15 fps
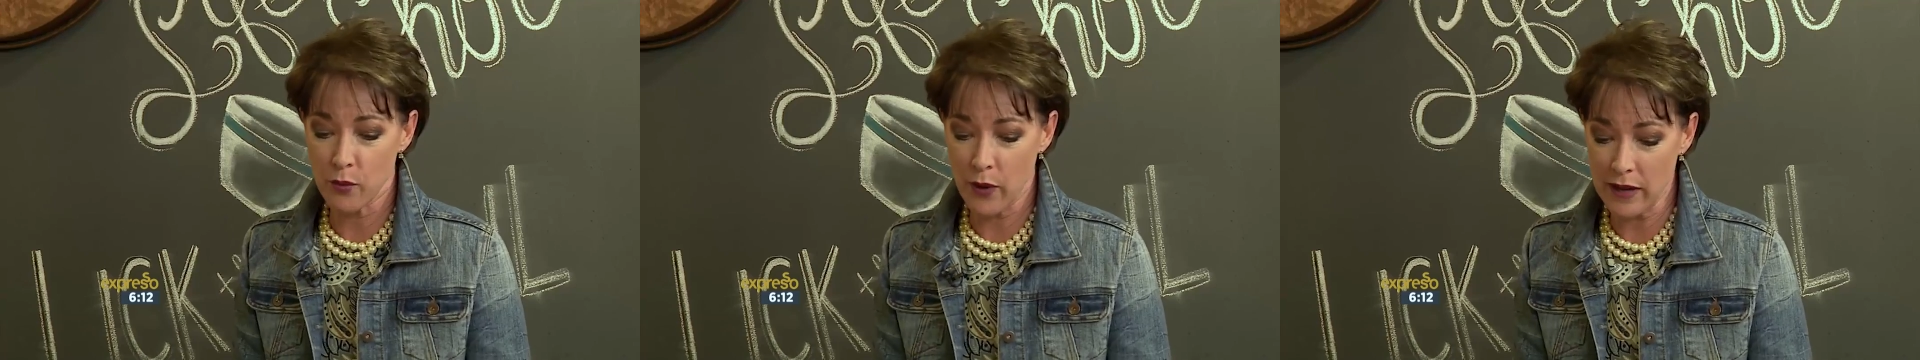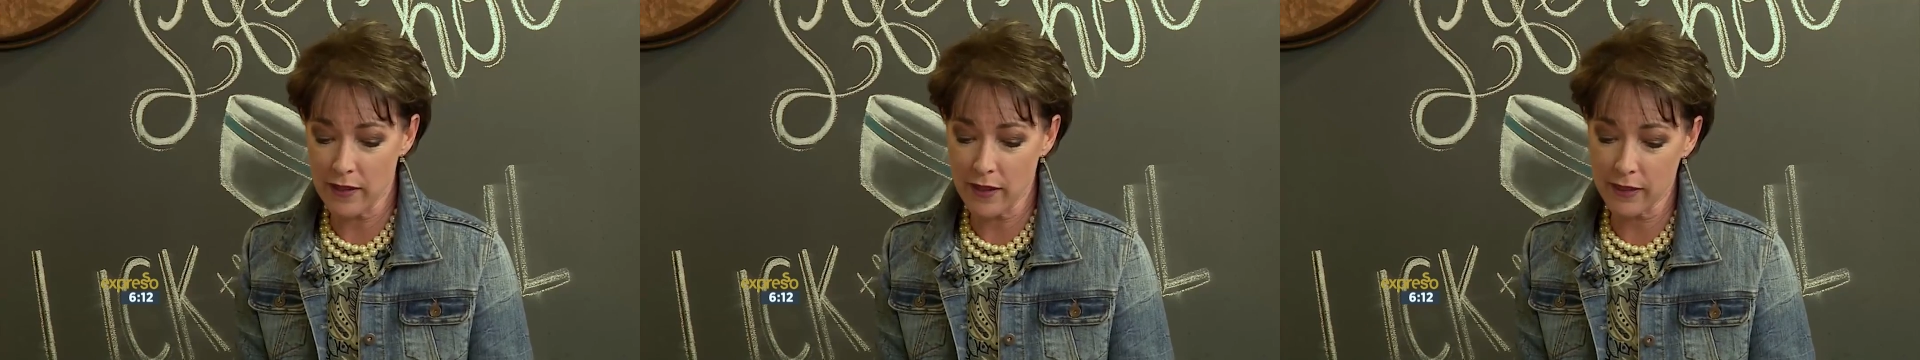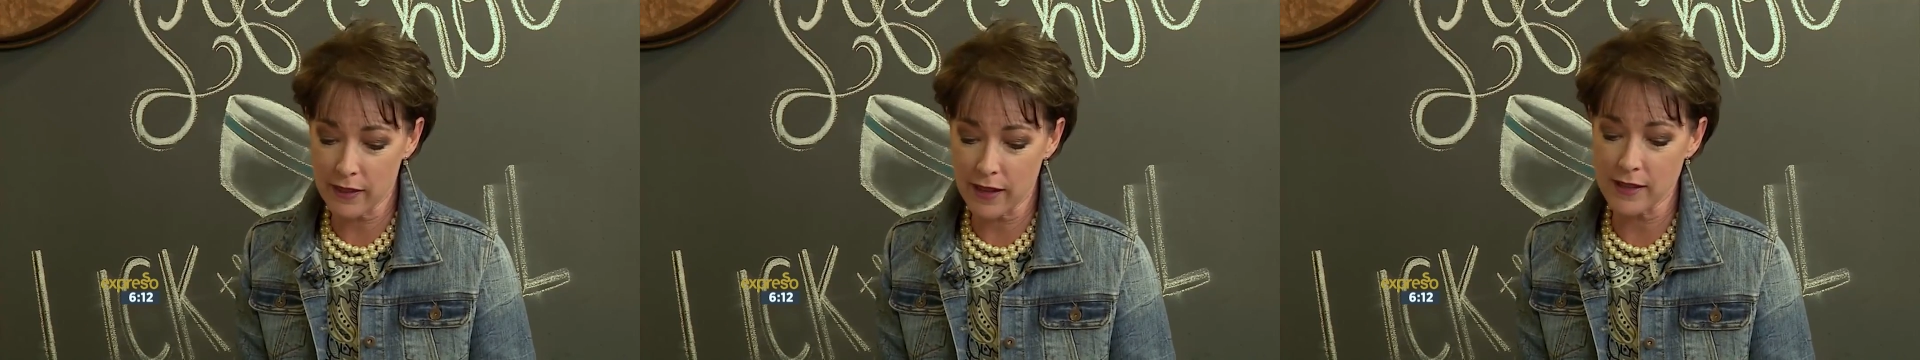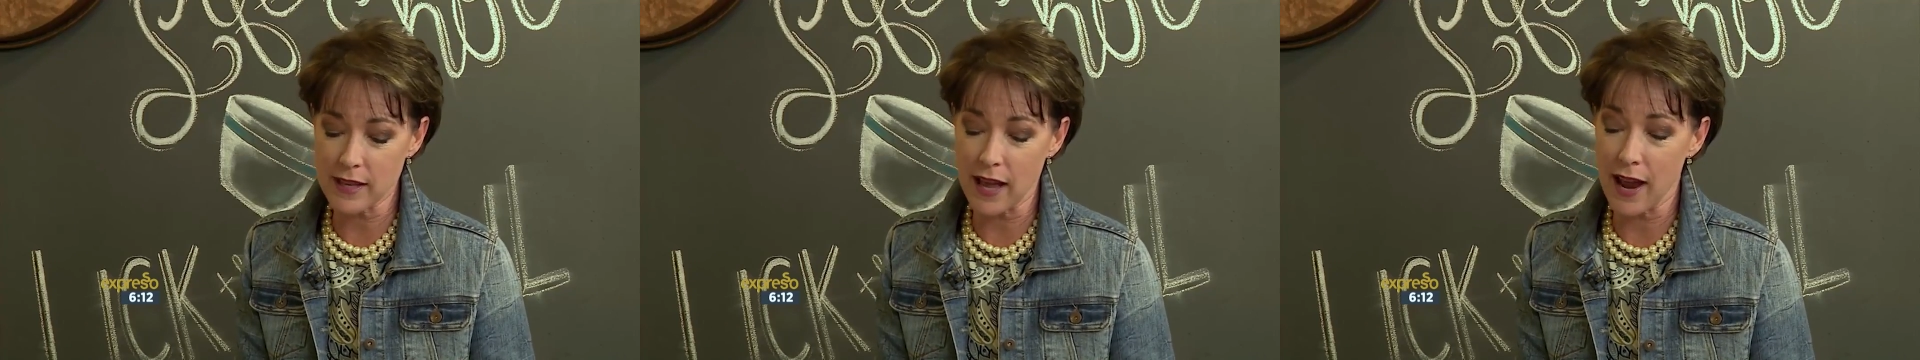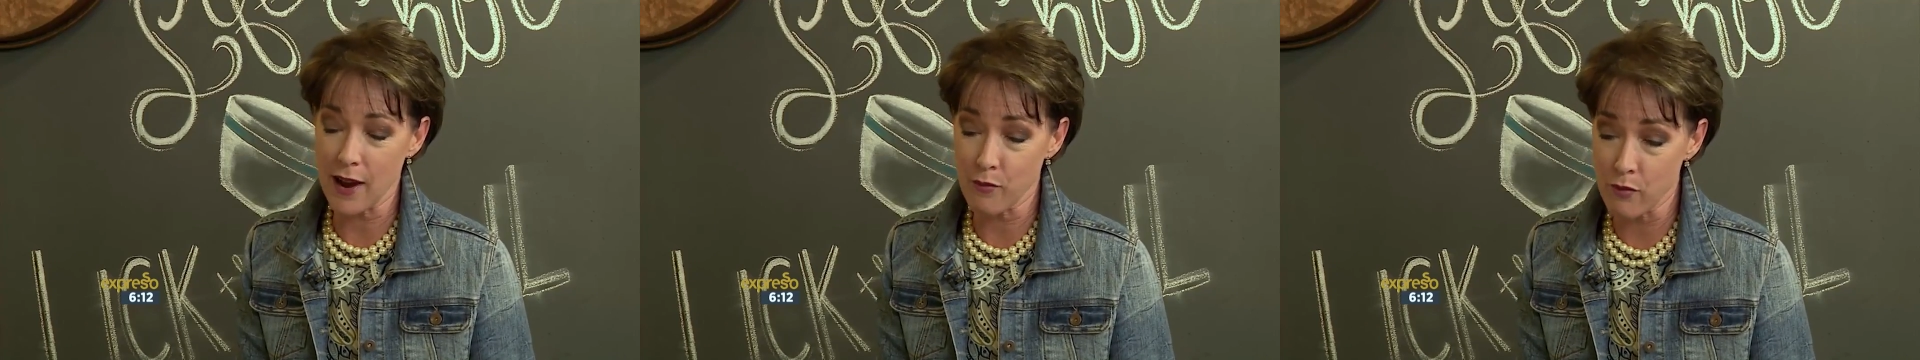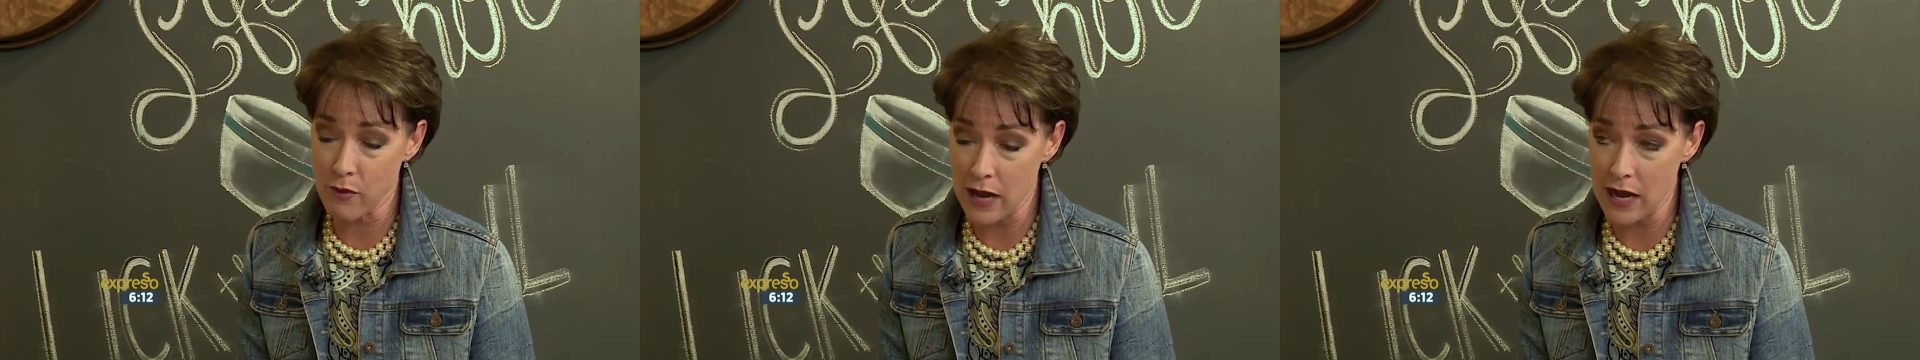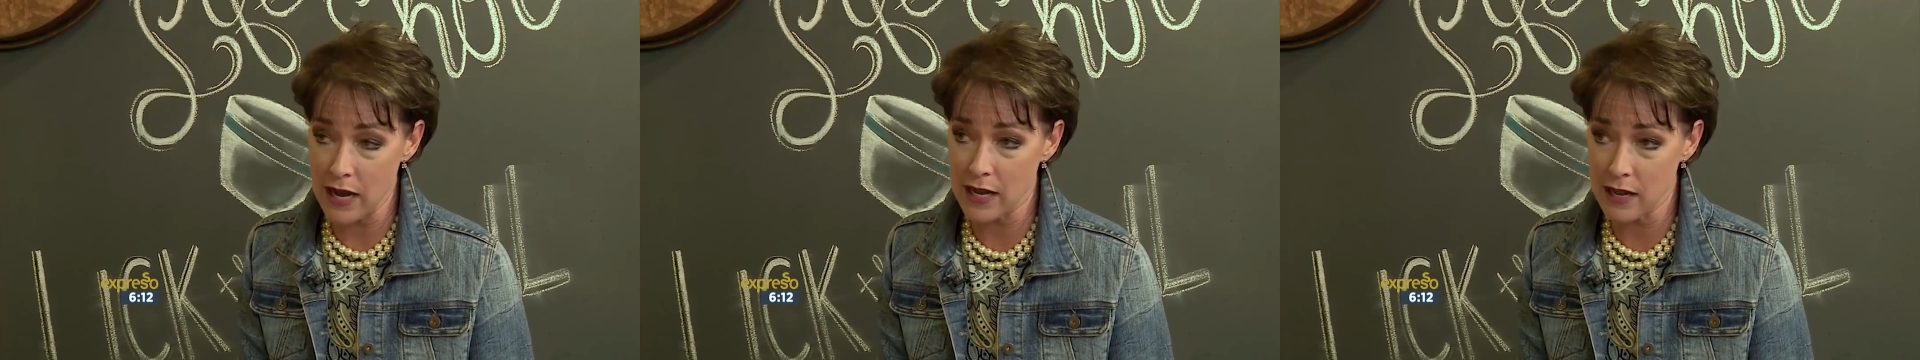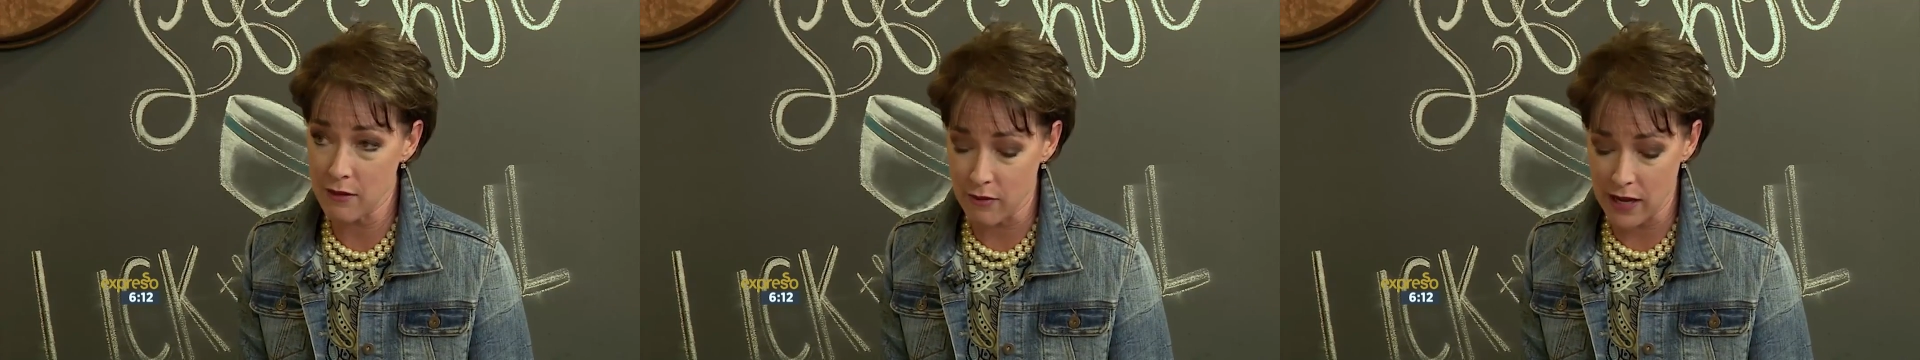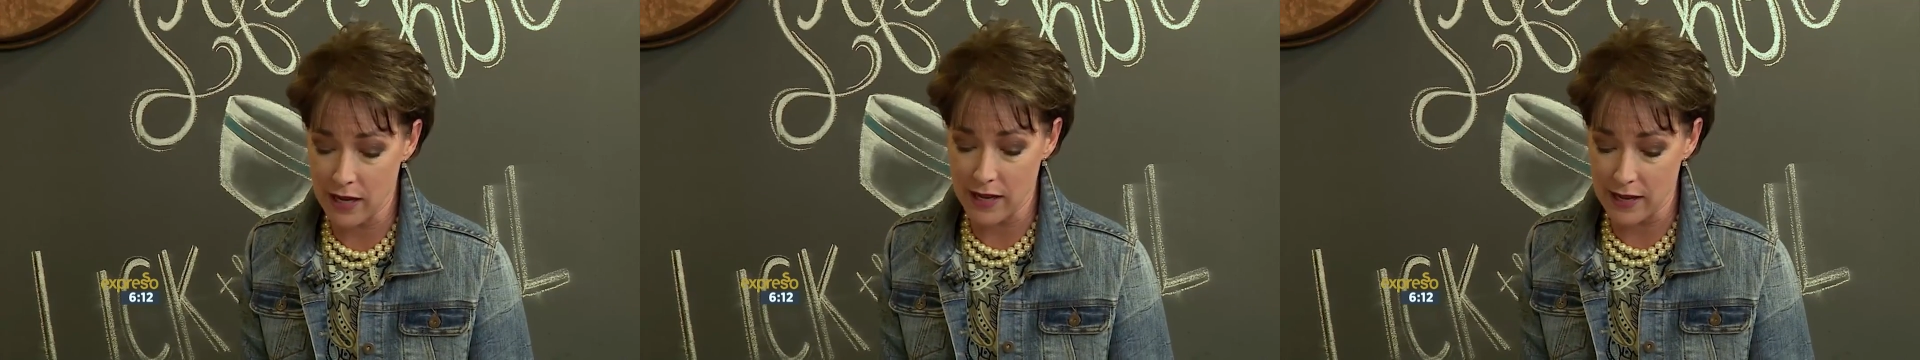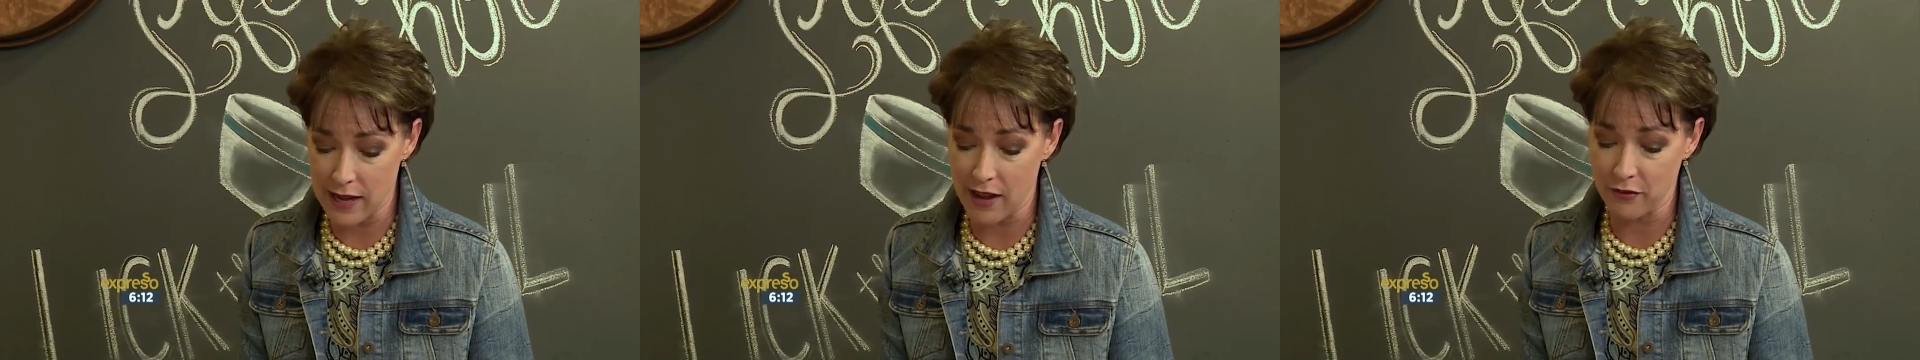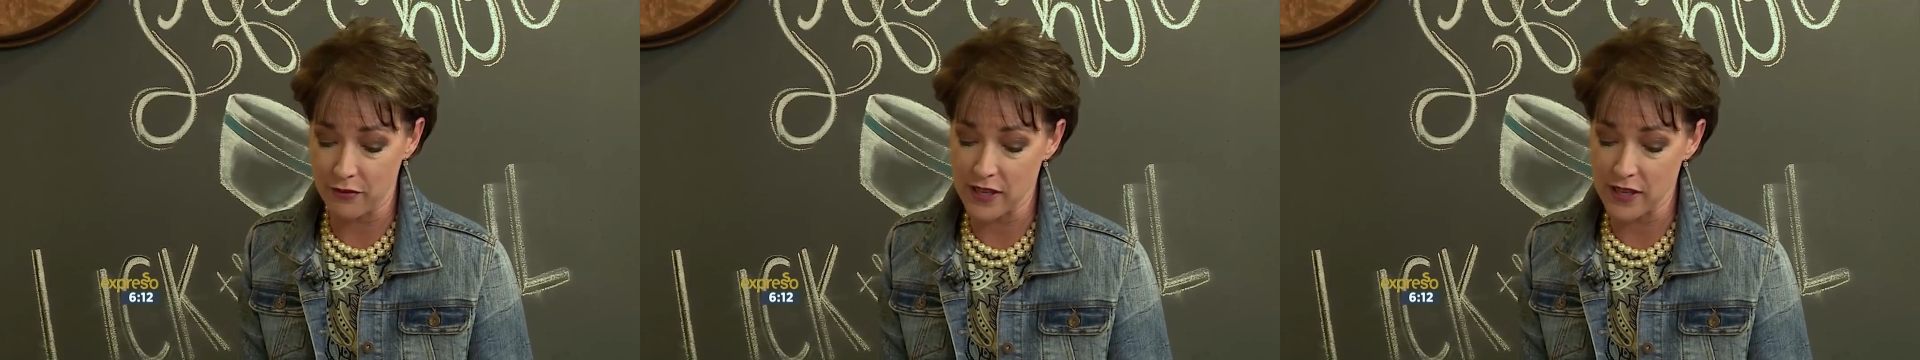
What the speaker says: So one of the things I really